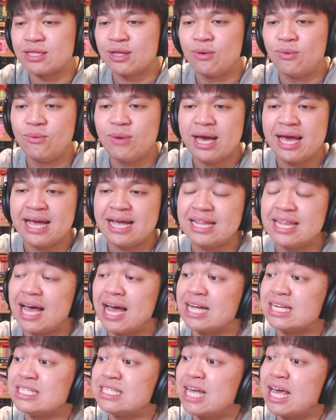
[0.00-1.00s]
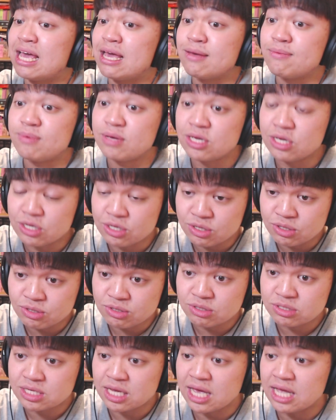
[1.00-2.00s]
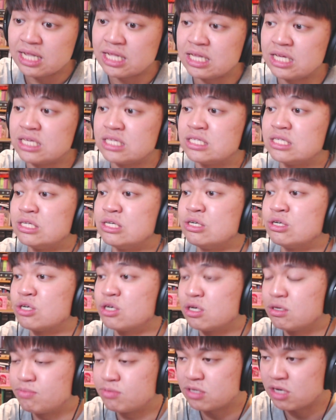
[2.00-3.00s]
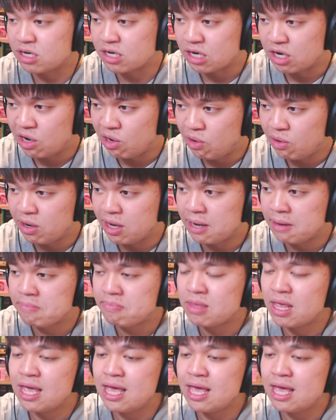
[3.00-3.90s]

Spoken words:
the way that debuts and these new groups are going.